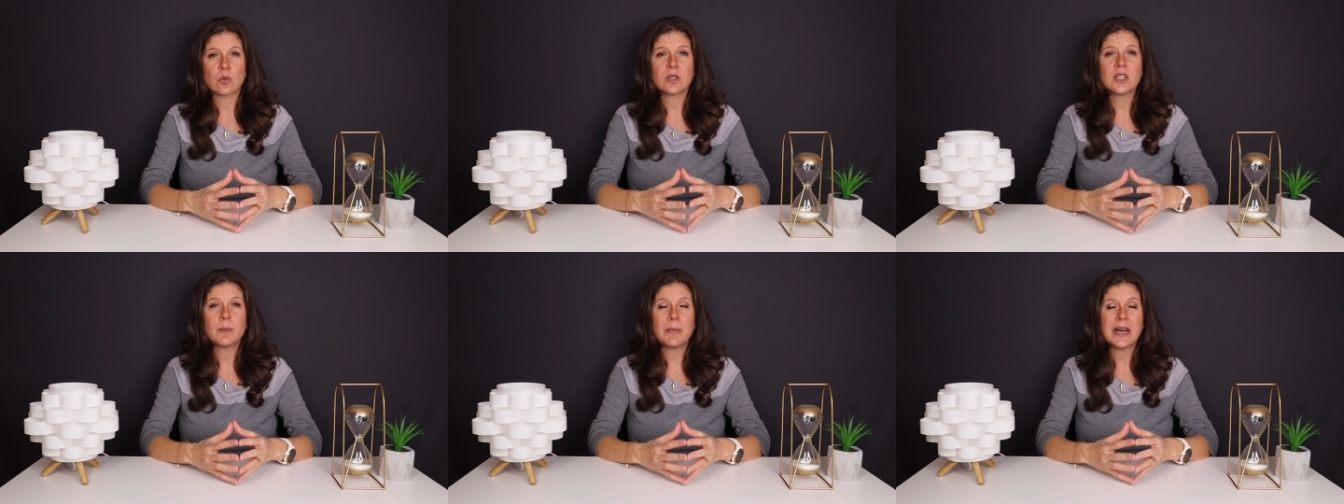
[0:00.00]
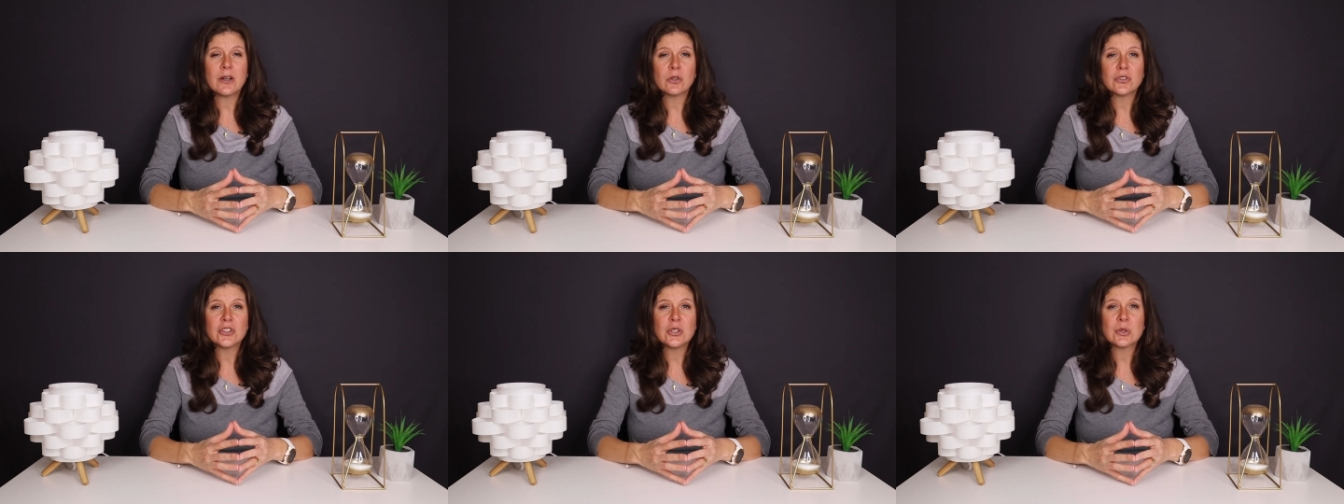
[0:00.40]
where the
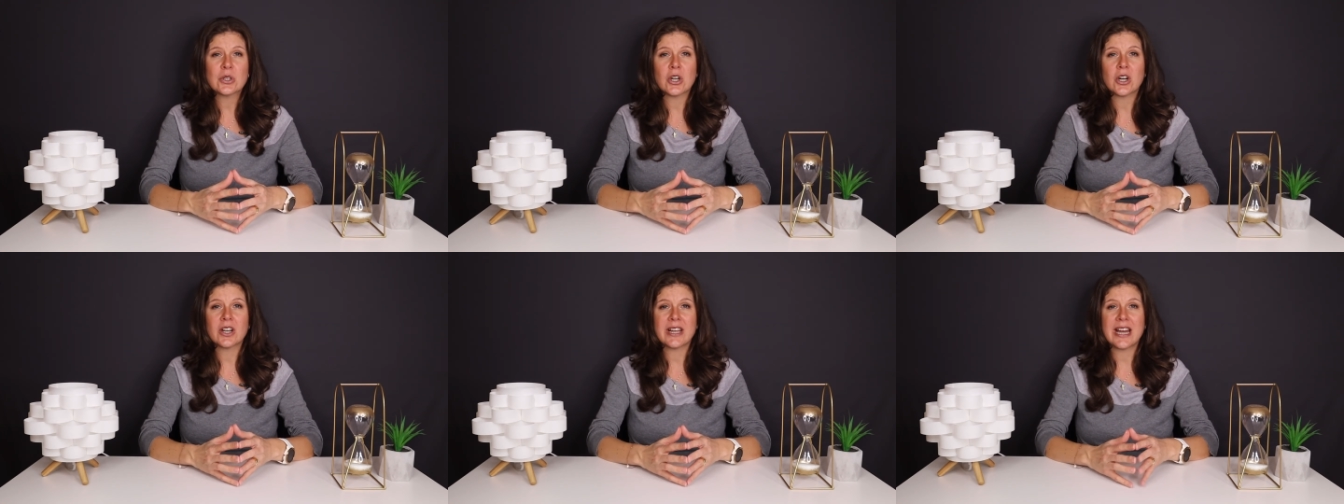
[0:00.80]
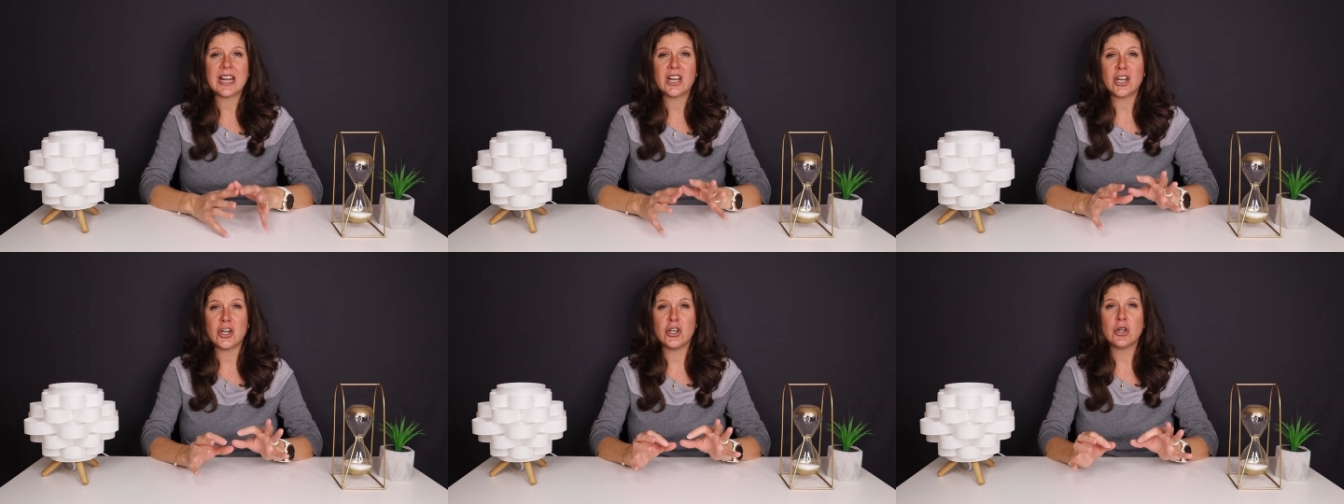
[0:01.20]
Petal 2 card
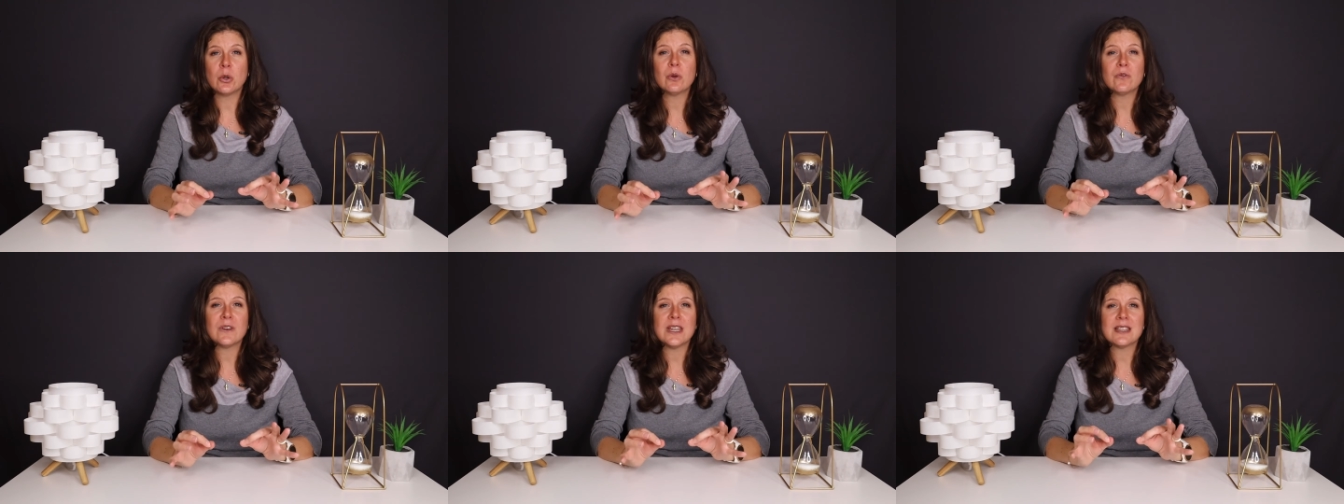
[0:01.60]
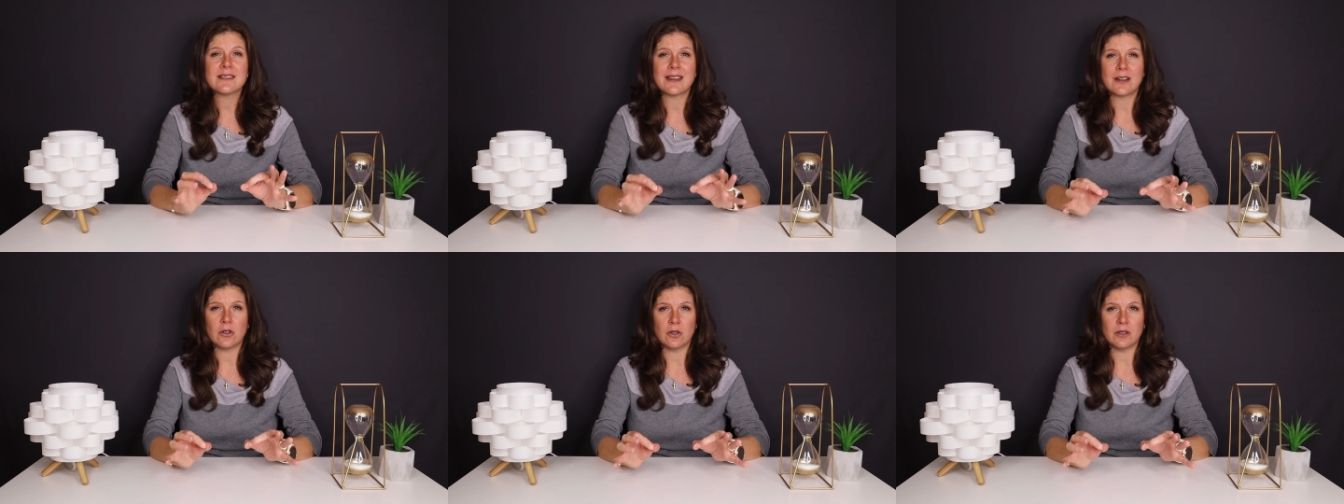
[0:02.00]
had no fees
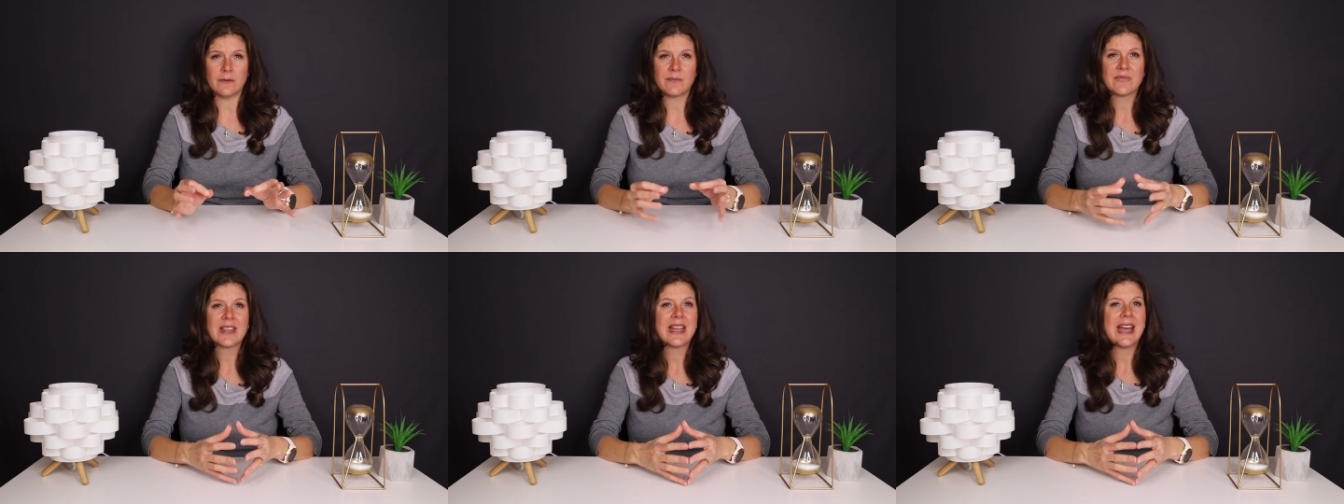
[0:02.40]
at all.